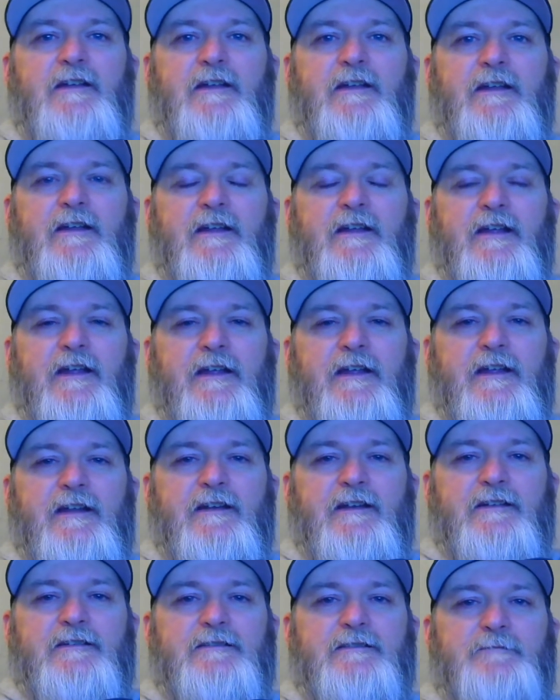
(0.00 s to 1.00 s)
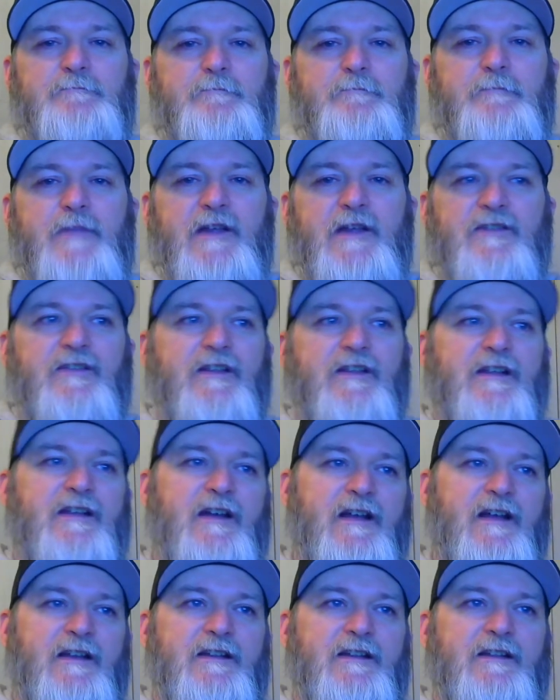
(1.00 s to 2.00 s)
and basically
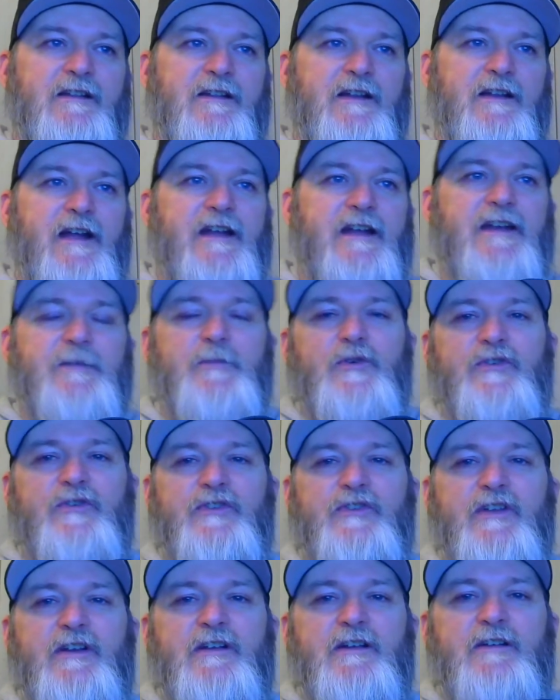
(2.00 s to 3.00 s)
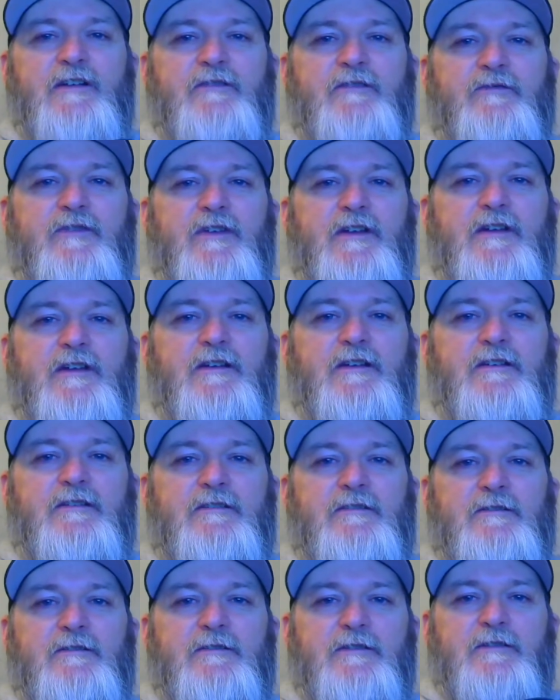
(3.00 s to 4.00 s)
cut 90% of the
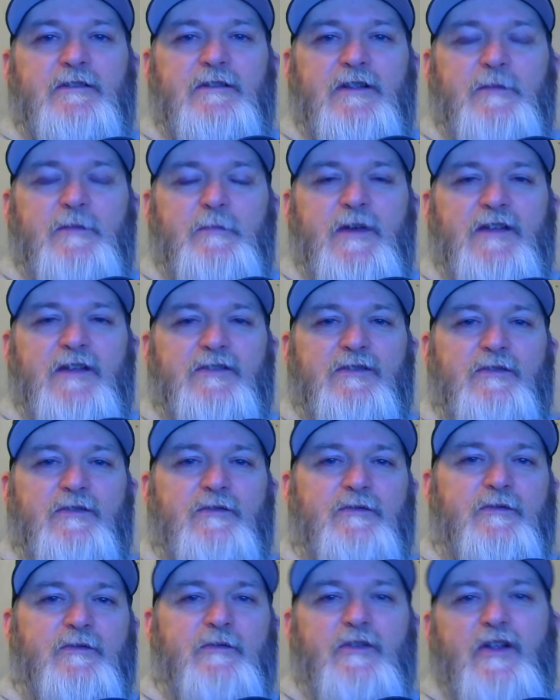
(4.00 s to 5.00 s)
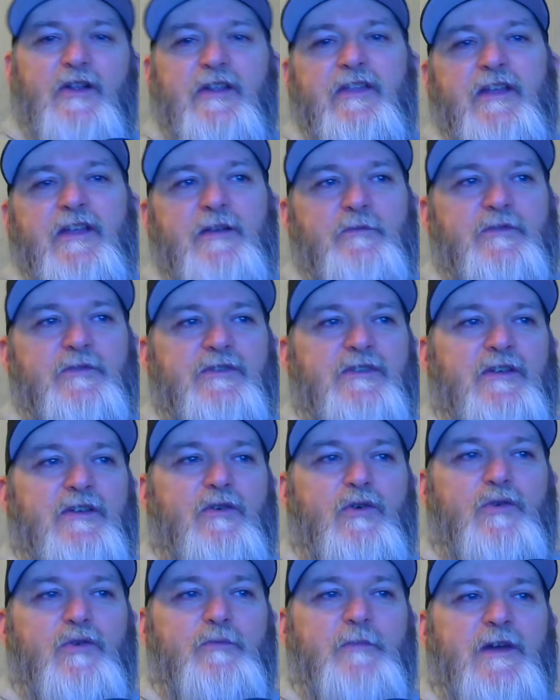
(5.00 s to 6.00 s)
muscle. The only thing was
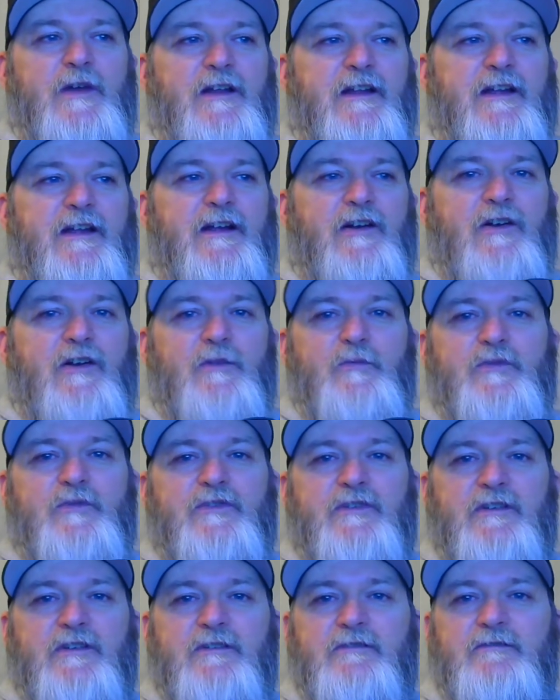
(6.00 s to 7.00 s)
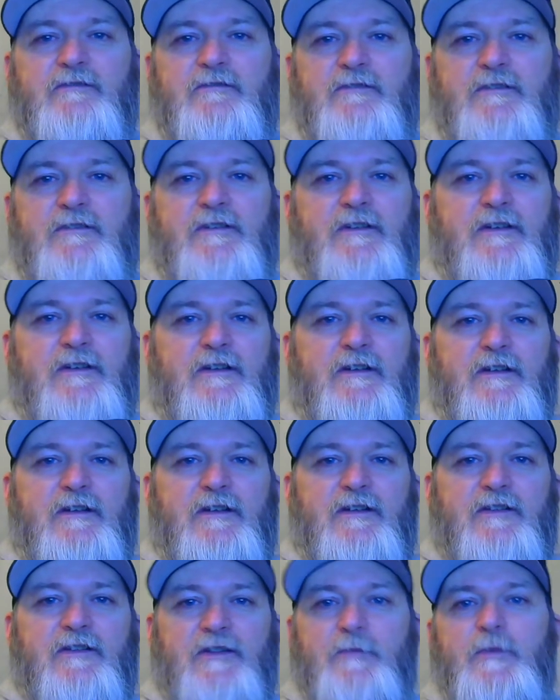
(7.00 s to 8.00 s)
holding my leg on was
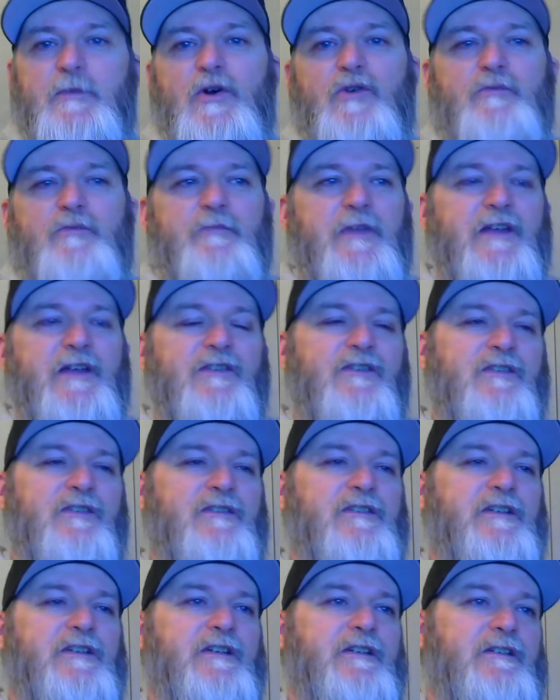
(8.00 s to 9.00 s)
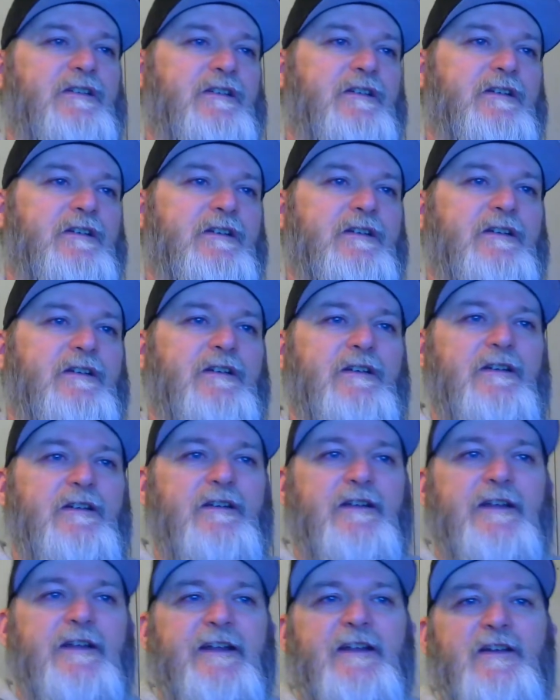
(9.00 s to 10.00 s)
the bone, basically,
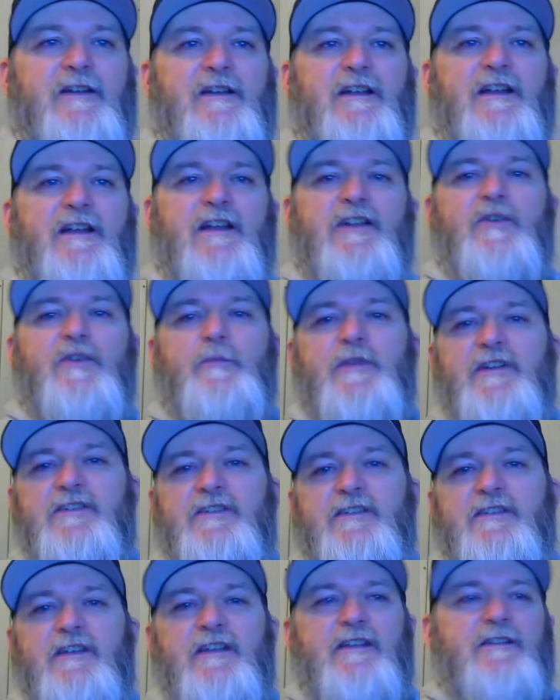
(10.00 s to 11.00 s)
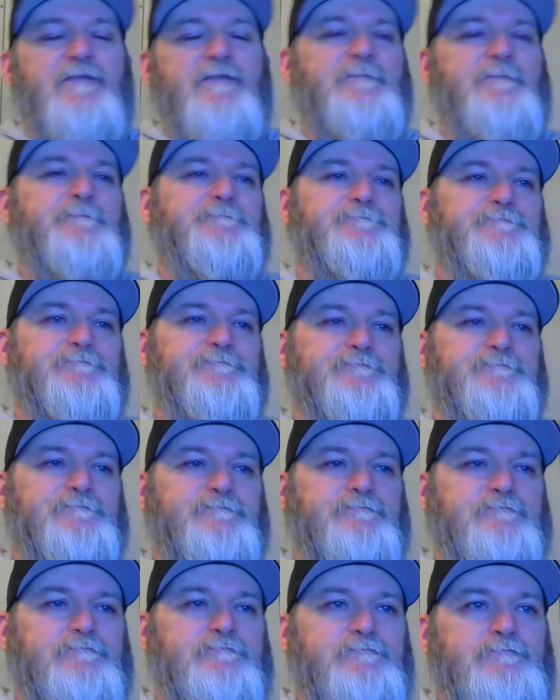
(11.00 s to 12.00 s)
and a little bit of skin.
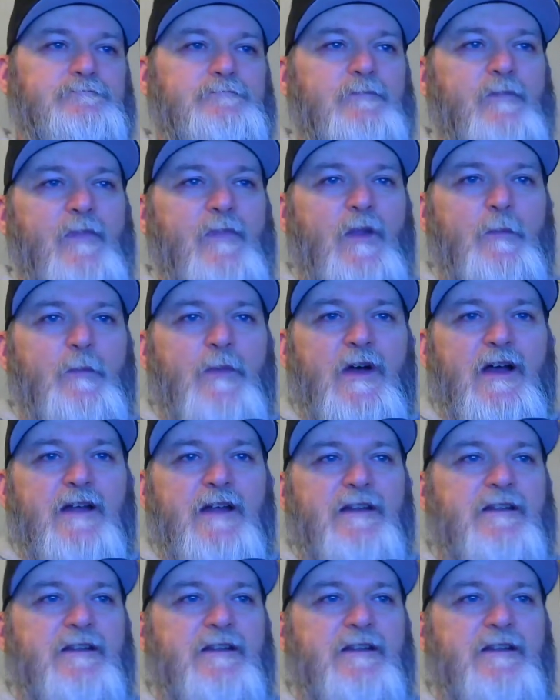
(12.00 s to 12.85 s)
But